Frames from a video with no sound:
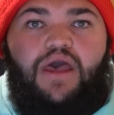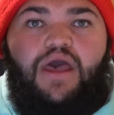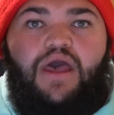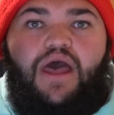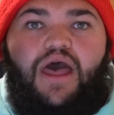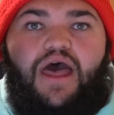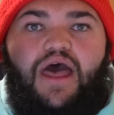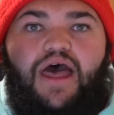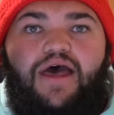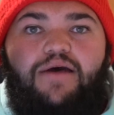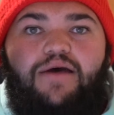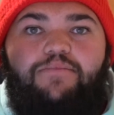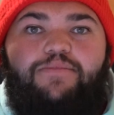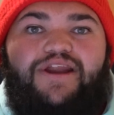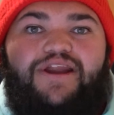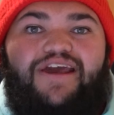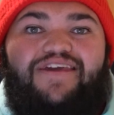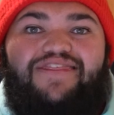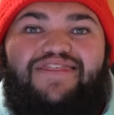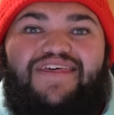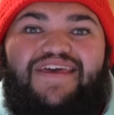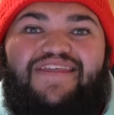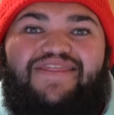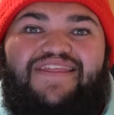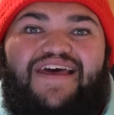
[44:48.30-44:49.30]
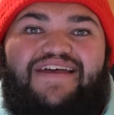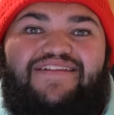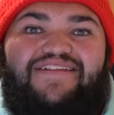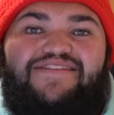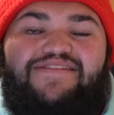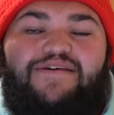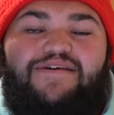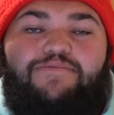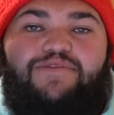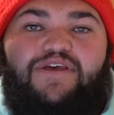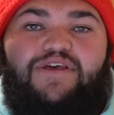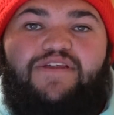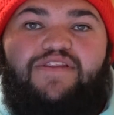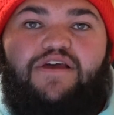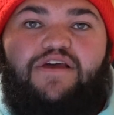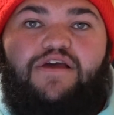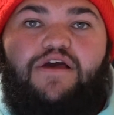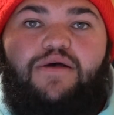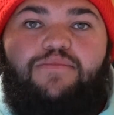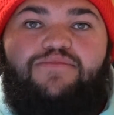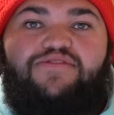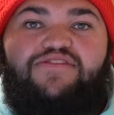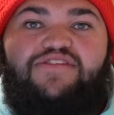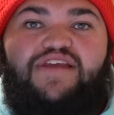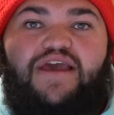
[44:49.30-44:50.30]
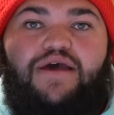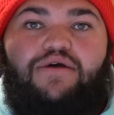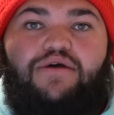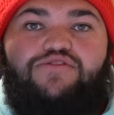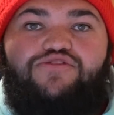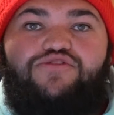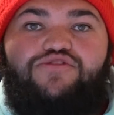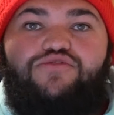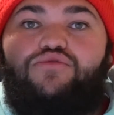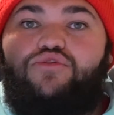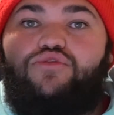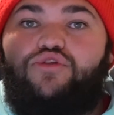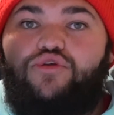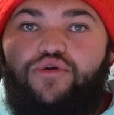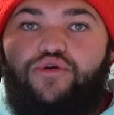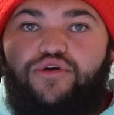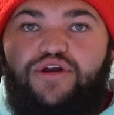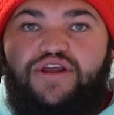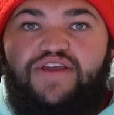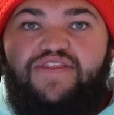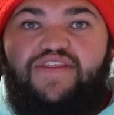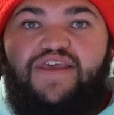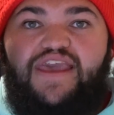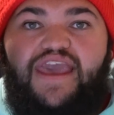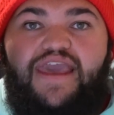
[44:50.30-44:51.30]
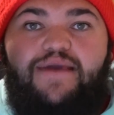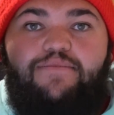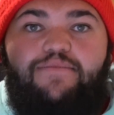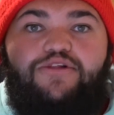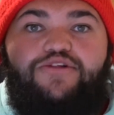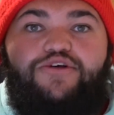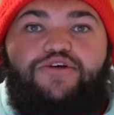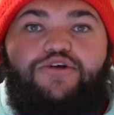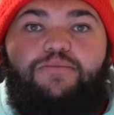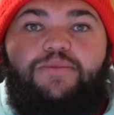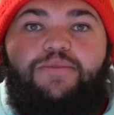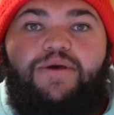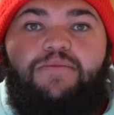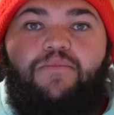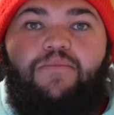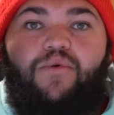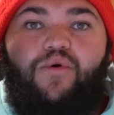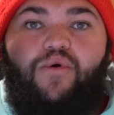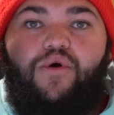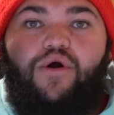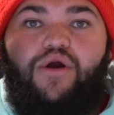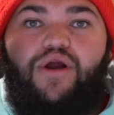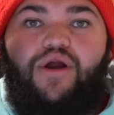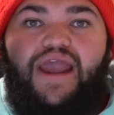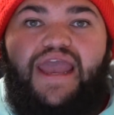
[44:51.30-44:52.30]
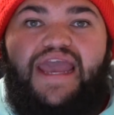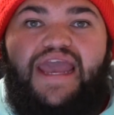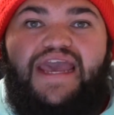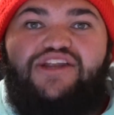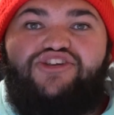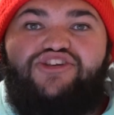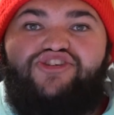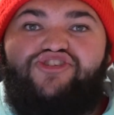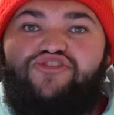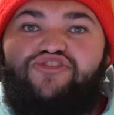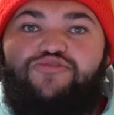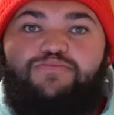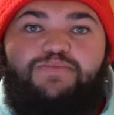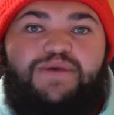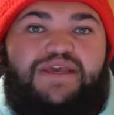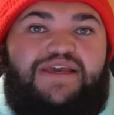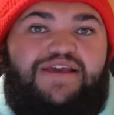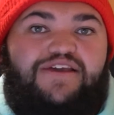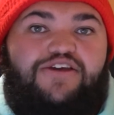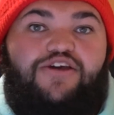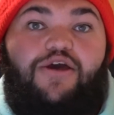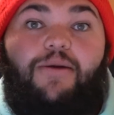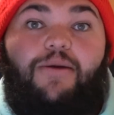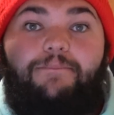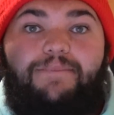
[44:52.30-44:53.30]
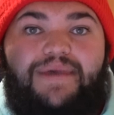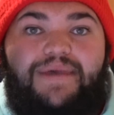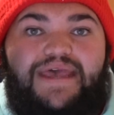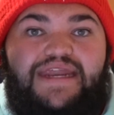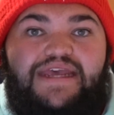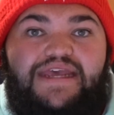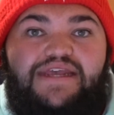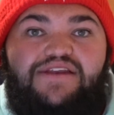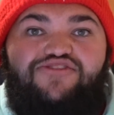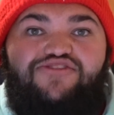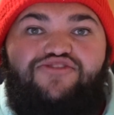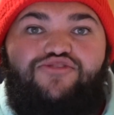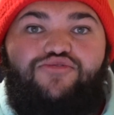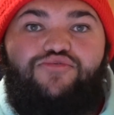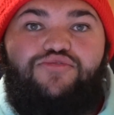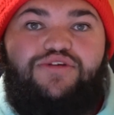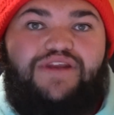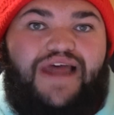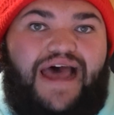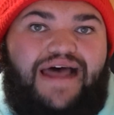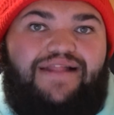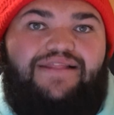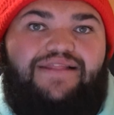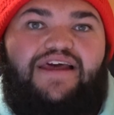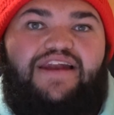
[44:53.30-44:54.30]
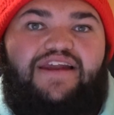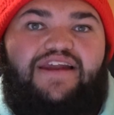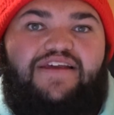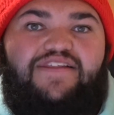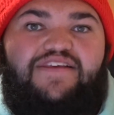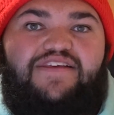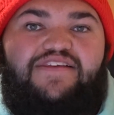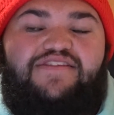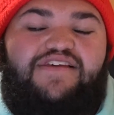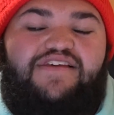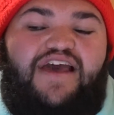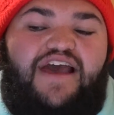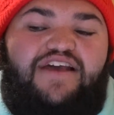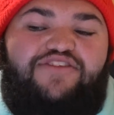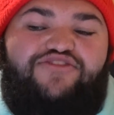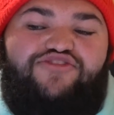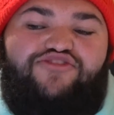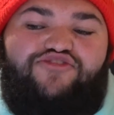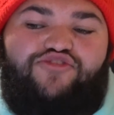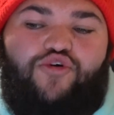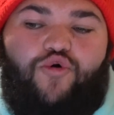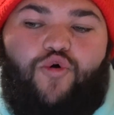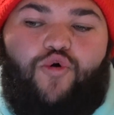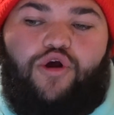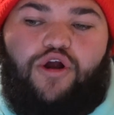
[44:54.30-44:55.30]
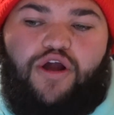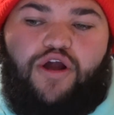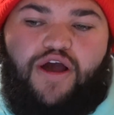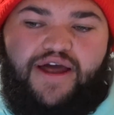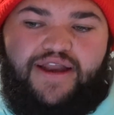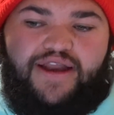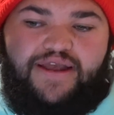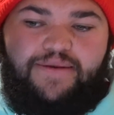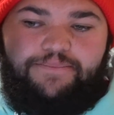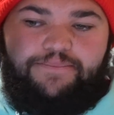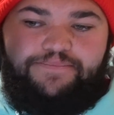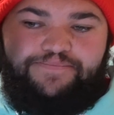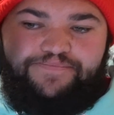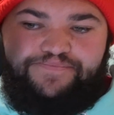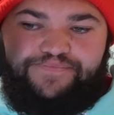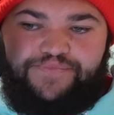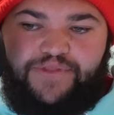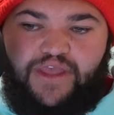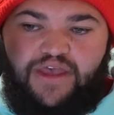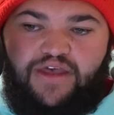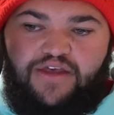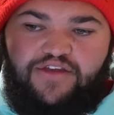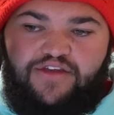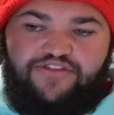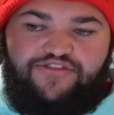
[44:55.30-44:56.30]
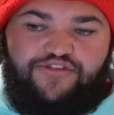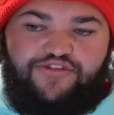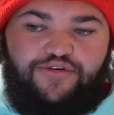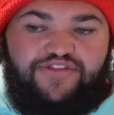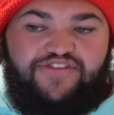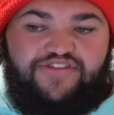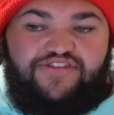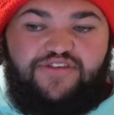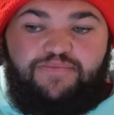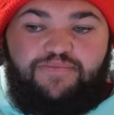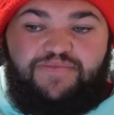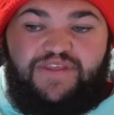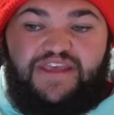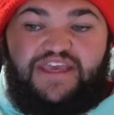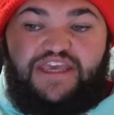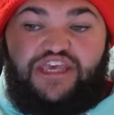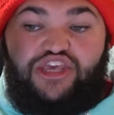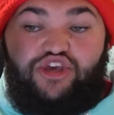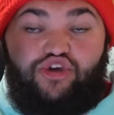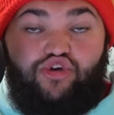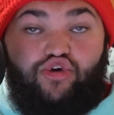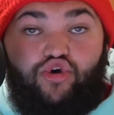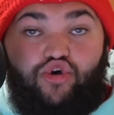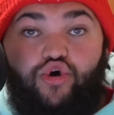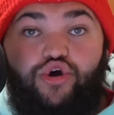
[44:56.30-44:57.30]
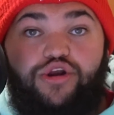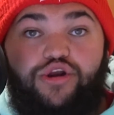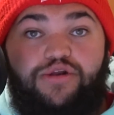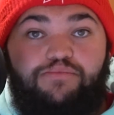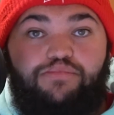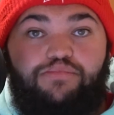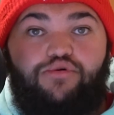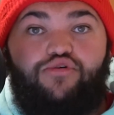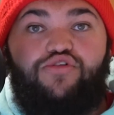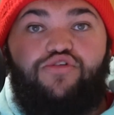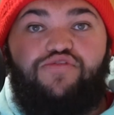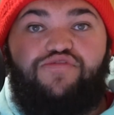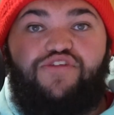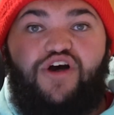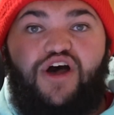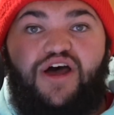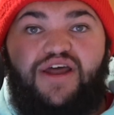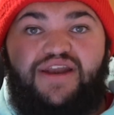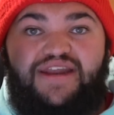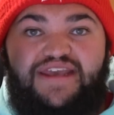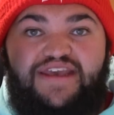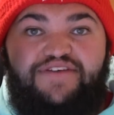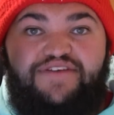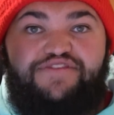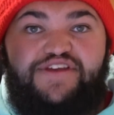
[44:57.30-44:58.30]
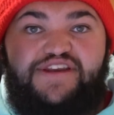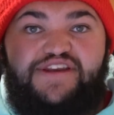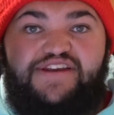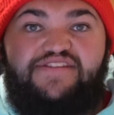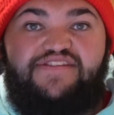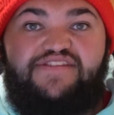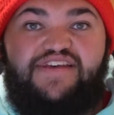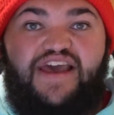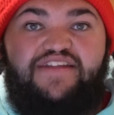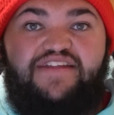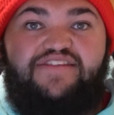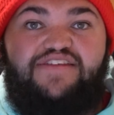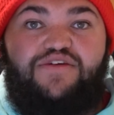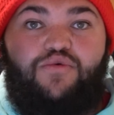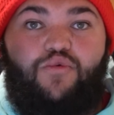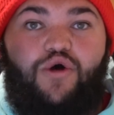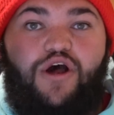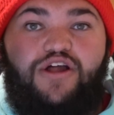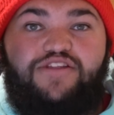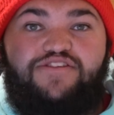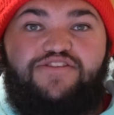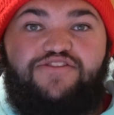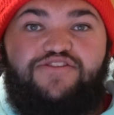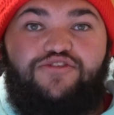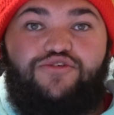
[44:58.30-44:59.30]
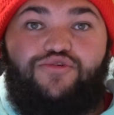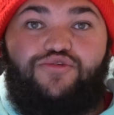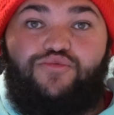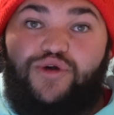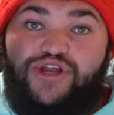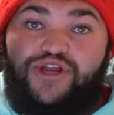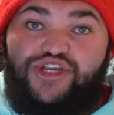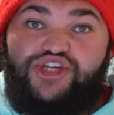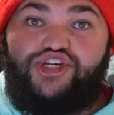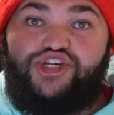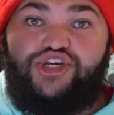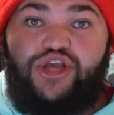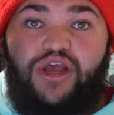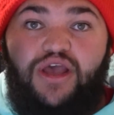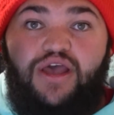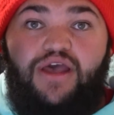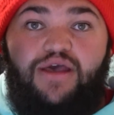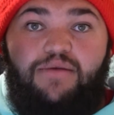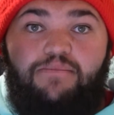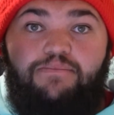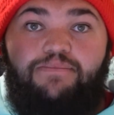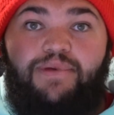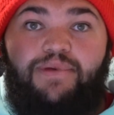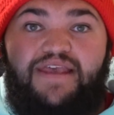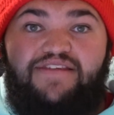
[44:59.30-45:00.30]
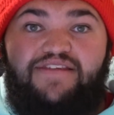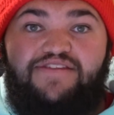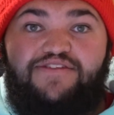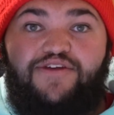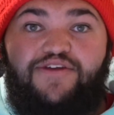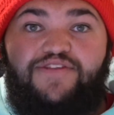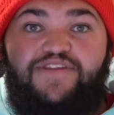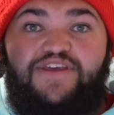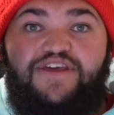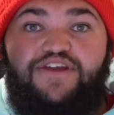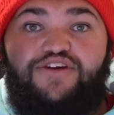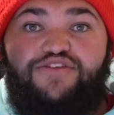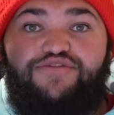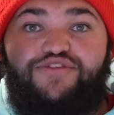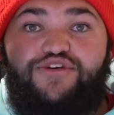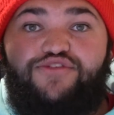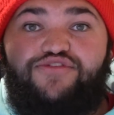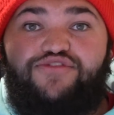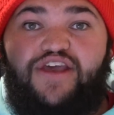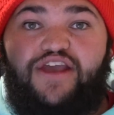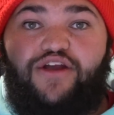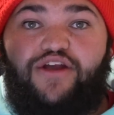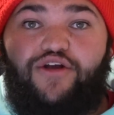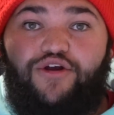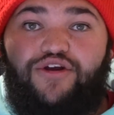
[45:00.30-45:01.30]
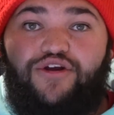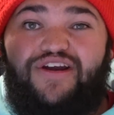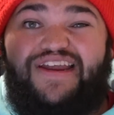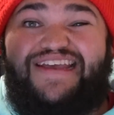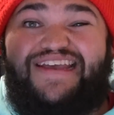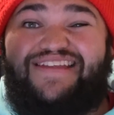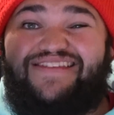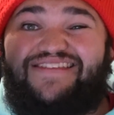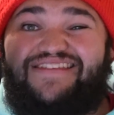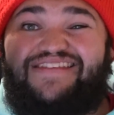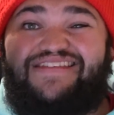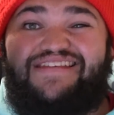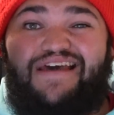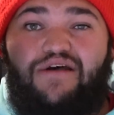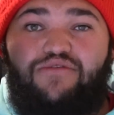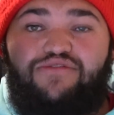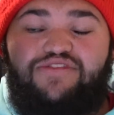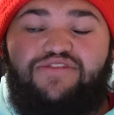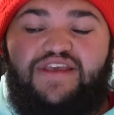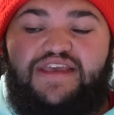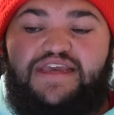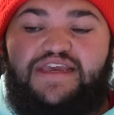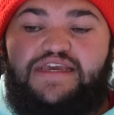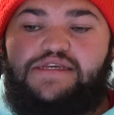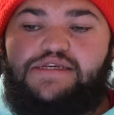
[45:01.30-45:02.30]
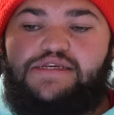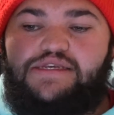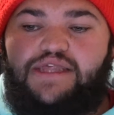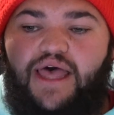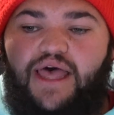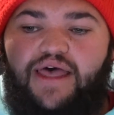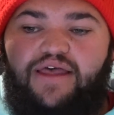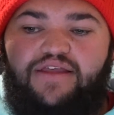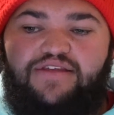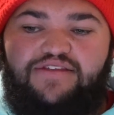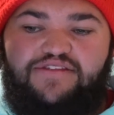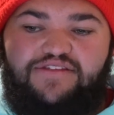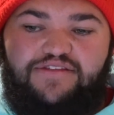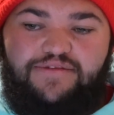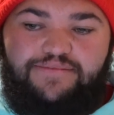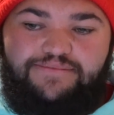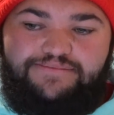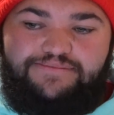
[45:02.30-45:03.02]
But I think that's something that comes down to learning the game a little bit more and just being committed to not letting these guys score on him. So it's something he could improve on if he decides he wants to, which, based on the interviews I heard, it sounds like he does.